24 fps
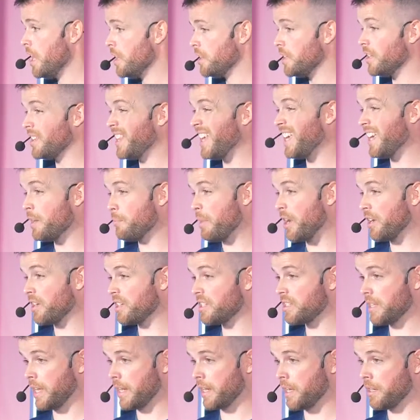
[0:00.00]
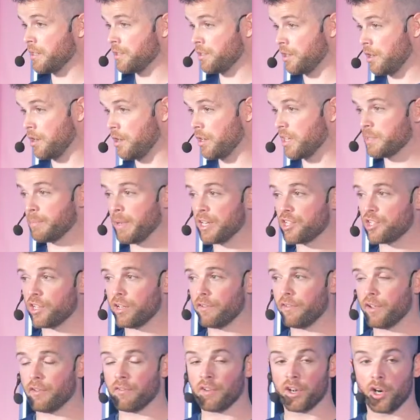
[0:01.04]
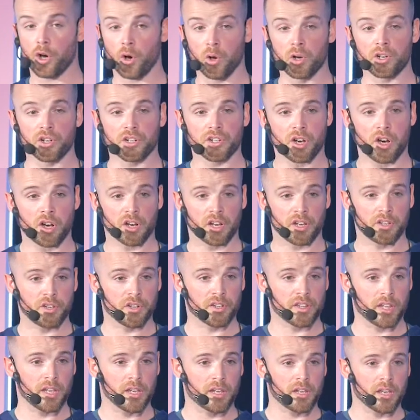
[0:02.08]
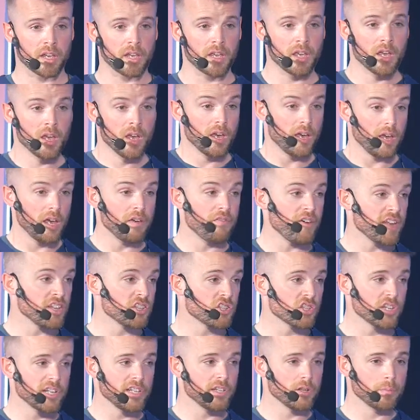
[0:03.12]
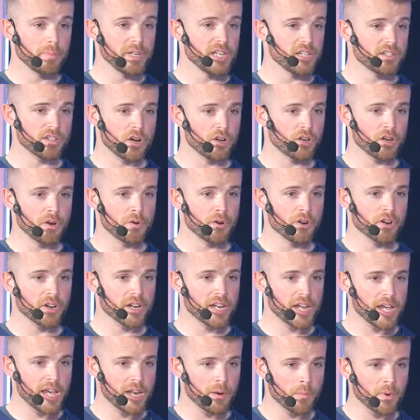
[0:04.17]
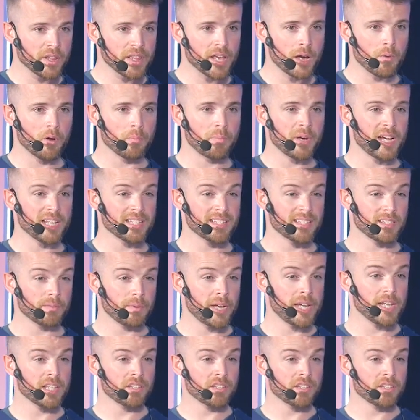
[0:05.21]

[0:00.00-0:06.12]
to think about a second dog, especially if you have an older dog and you're thinking eventually you'll be a dog owner again when that one passes away.